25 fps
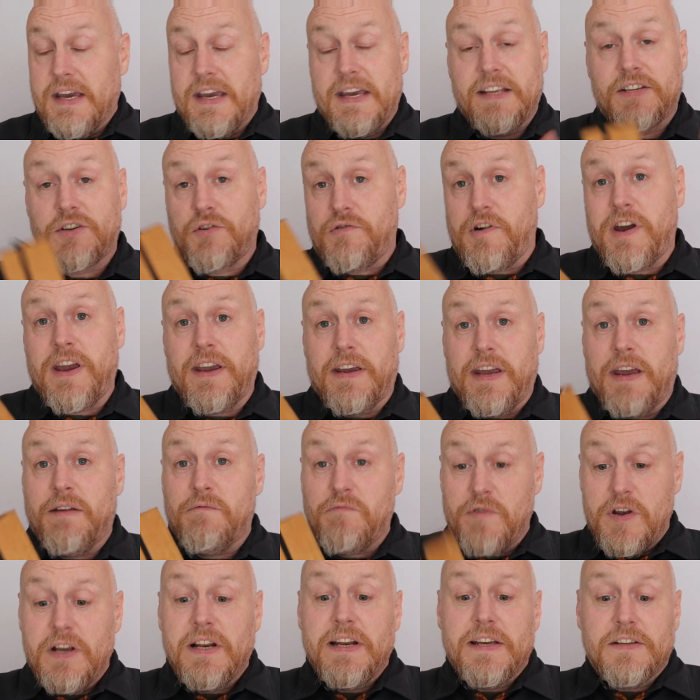it's great.
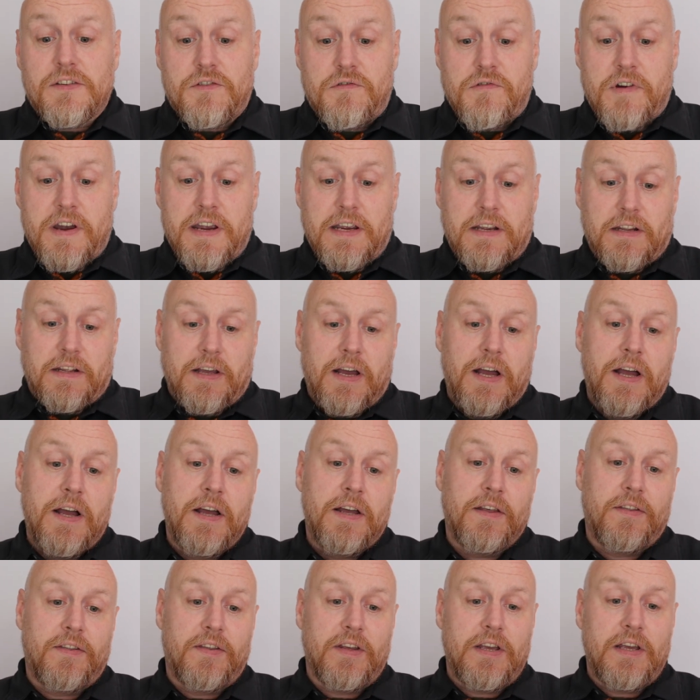It really is great.
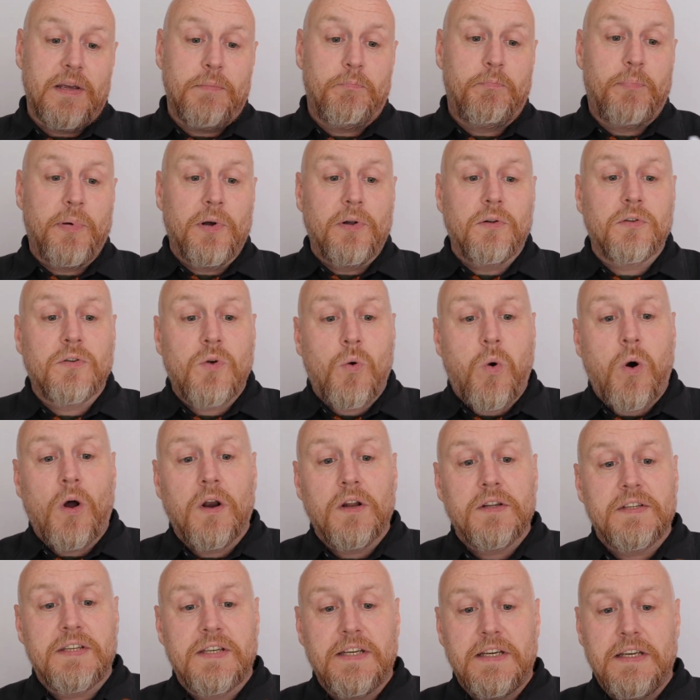The build
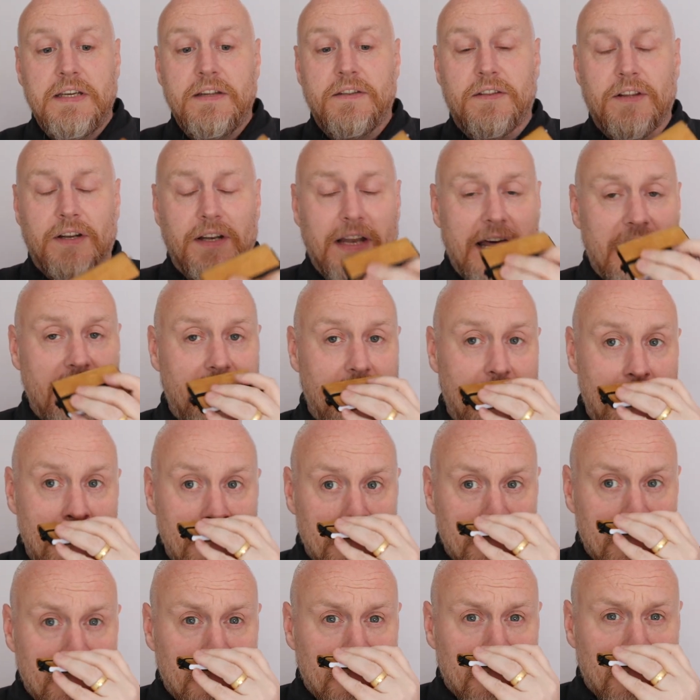quality, the leather,
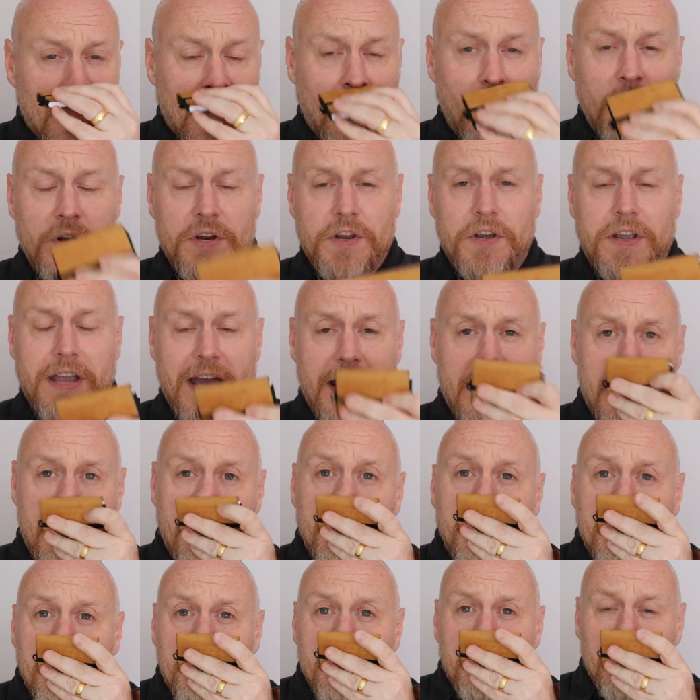when you get
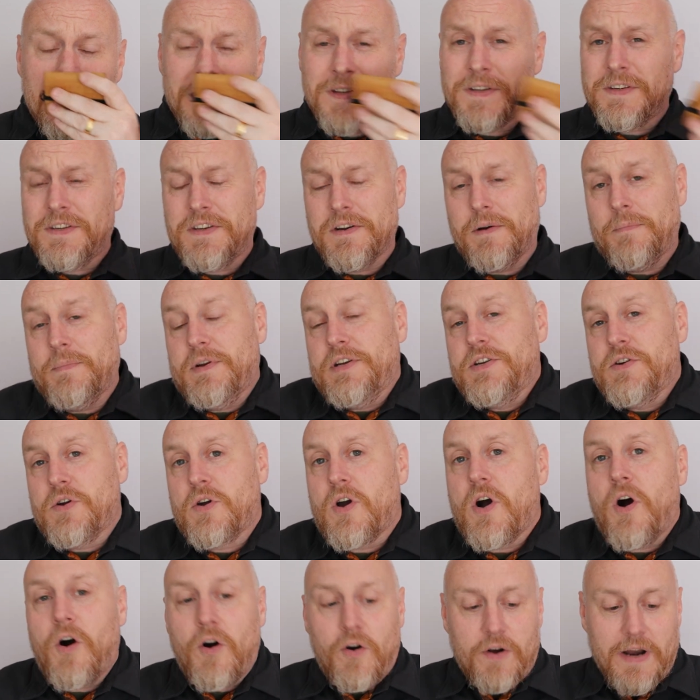it, I mean, you
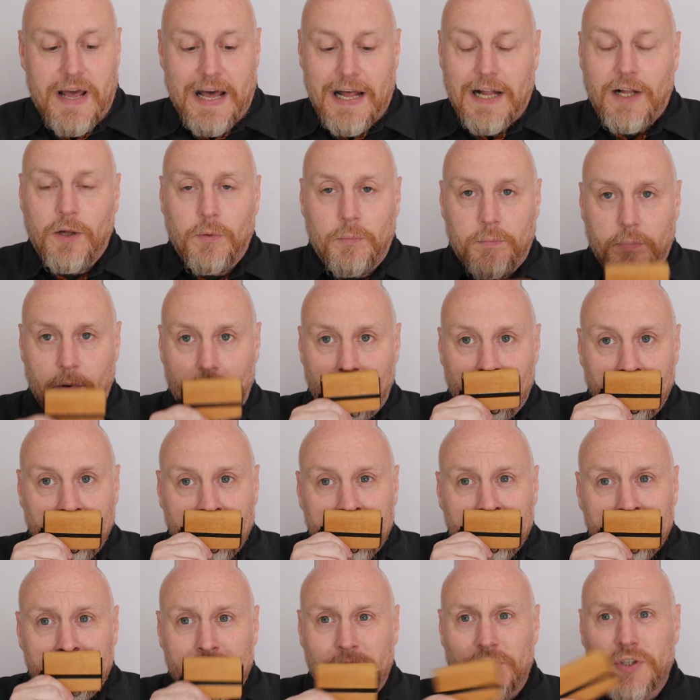can't help but
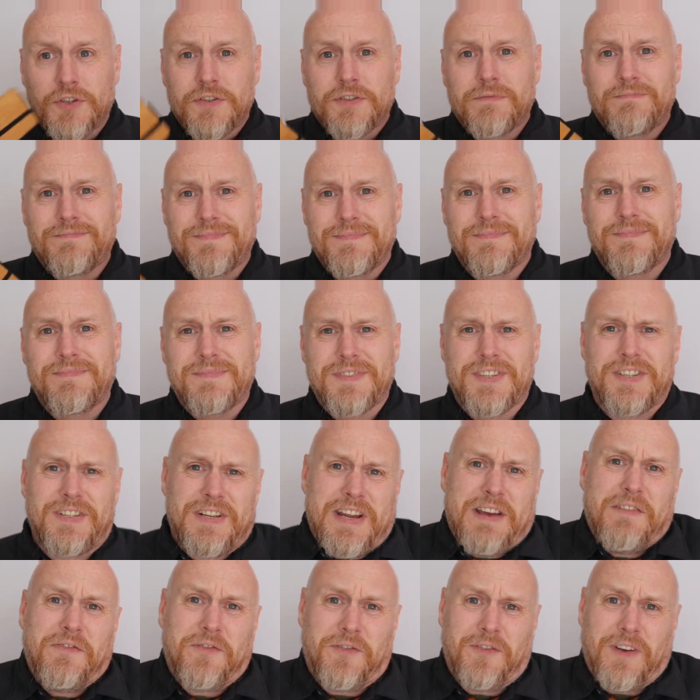just
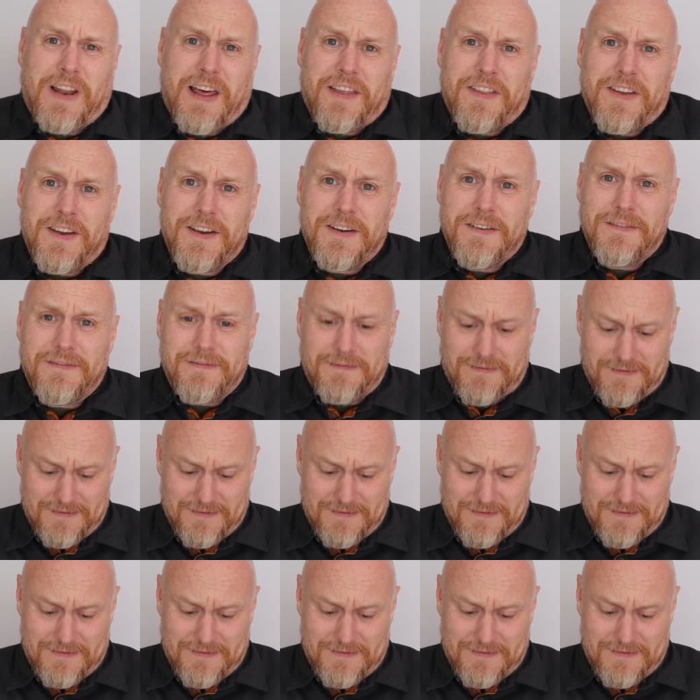sniff leather,